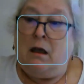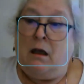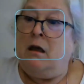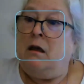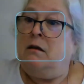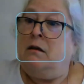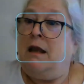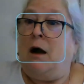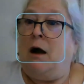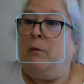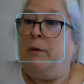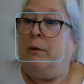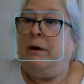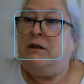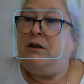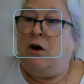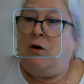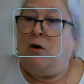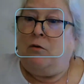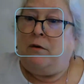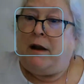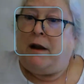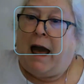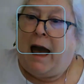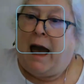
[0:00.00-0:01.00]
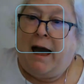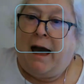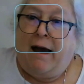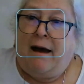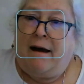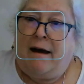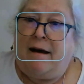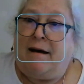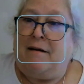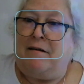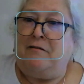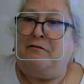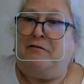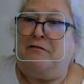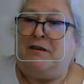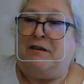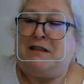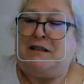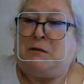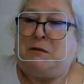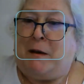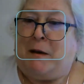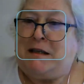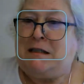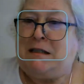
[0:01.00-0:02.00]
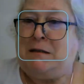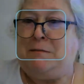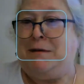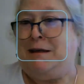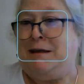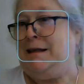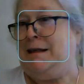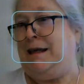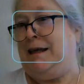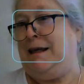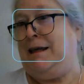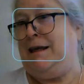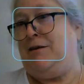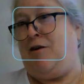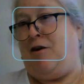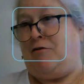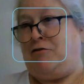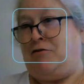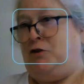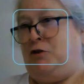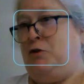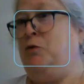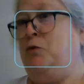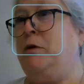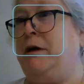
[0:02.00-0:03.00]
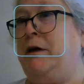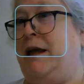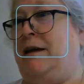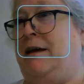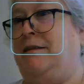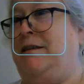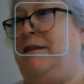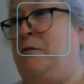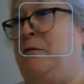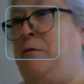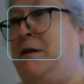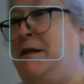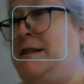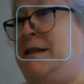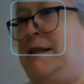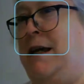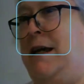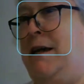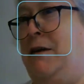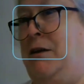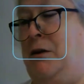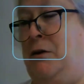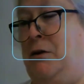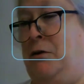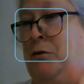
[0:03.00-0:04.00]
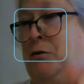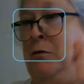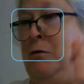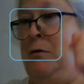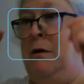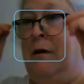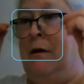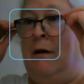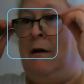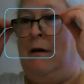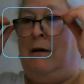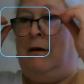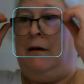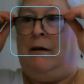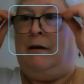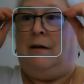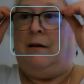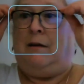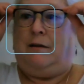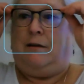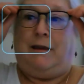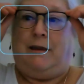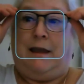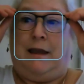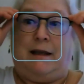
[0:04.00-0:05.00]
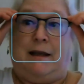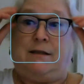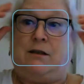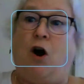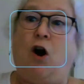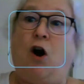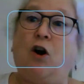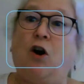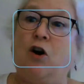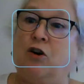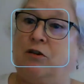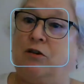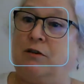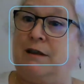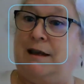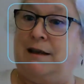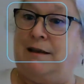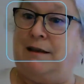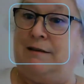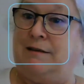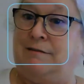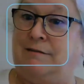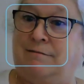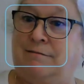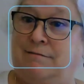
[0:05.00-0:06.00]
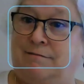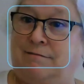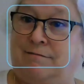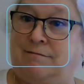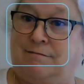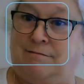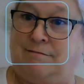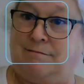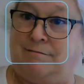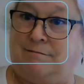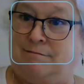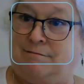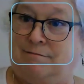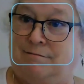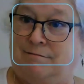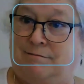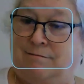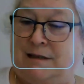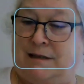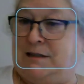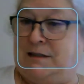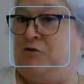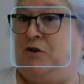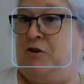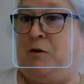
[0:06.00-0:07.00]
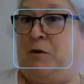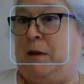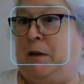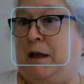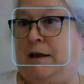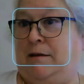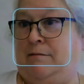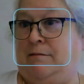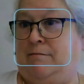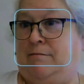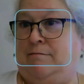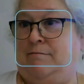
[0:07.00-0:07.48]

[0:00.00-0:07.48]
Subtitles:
Now, we don't have a specimen in our toolkit that we sent you that is harder than the streak plate.